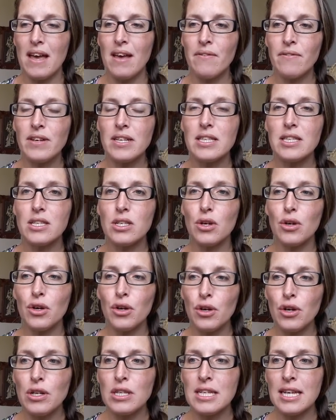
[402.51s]
If it's
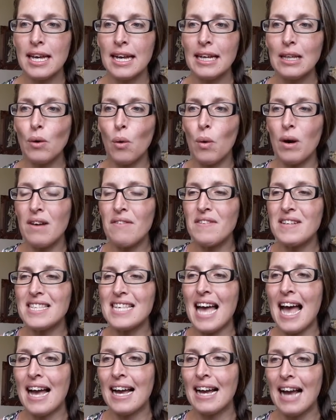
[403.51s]
hurting or if
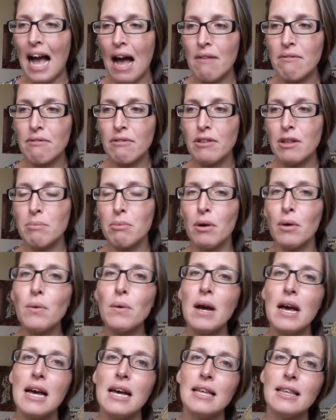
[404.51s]
it's
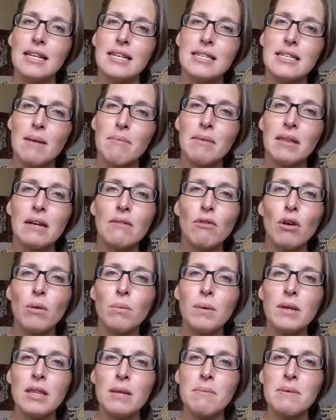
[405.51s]
uncomfortable, there's something
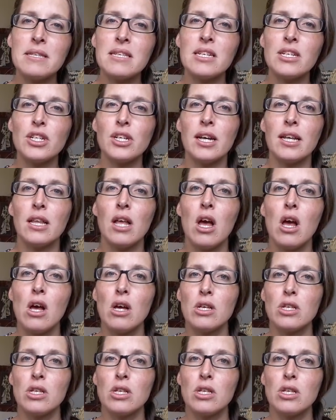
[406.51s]
wrong with the position.